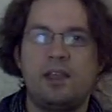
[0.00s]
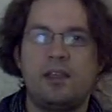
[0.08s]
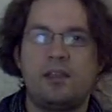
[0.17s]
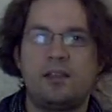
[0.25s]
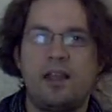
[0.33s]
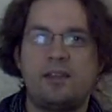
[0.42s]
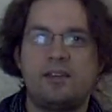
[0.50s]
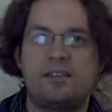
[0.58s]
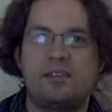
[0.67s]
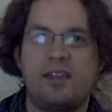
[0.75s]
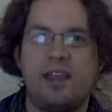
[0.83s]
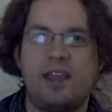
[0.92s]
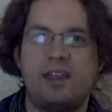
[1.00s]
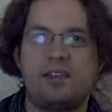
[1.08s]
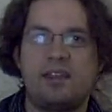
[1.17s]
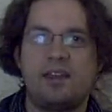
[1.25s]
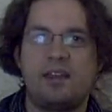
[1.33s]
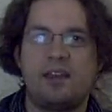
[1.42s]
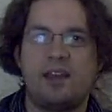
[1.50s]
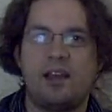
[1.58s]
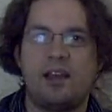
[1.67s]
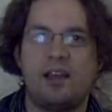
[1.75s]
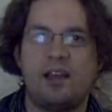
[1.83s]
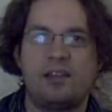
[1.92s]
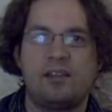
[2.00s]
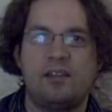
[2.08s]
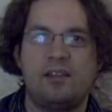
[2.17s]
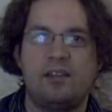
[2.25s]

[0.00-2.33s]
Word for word: let's say that uh,